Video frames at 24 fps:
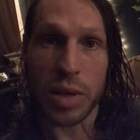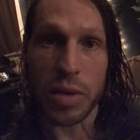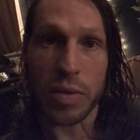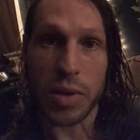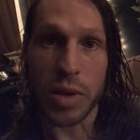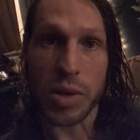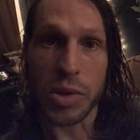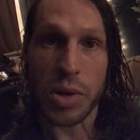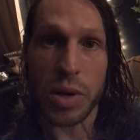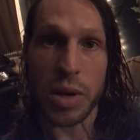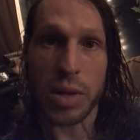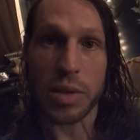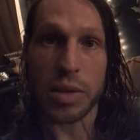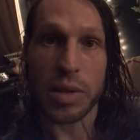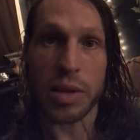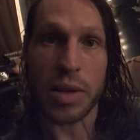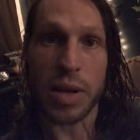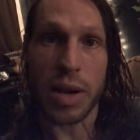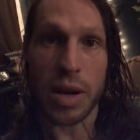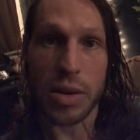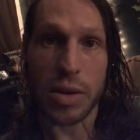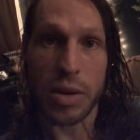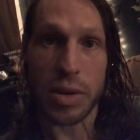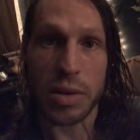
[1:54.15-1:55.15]
if I trusted
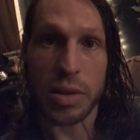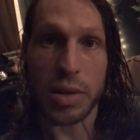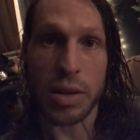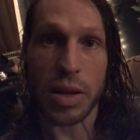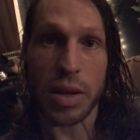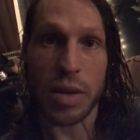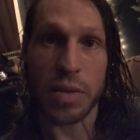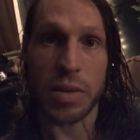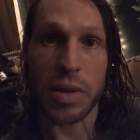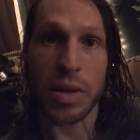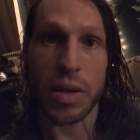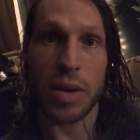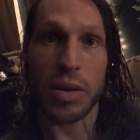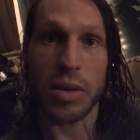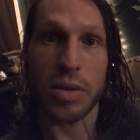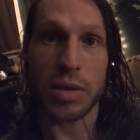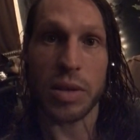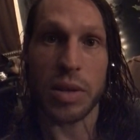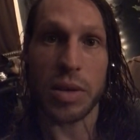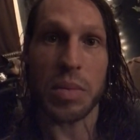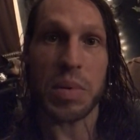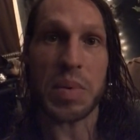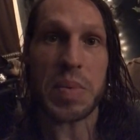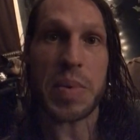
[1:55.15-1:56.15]
doctors enough to go
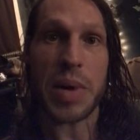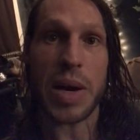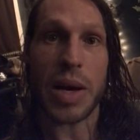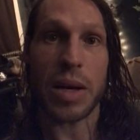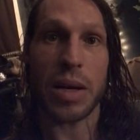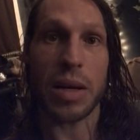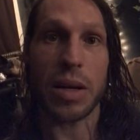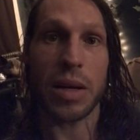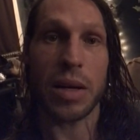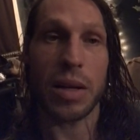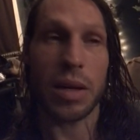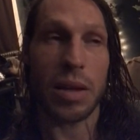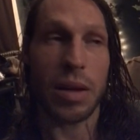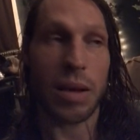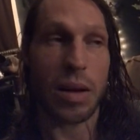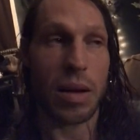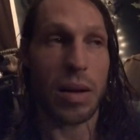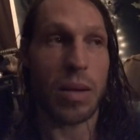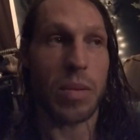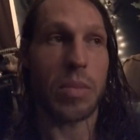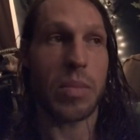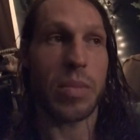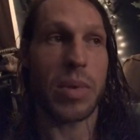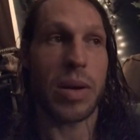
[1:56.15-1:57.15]
see them about it um,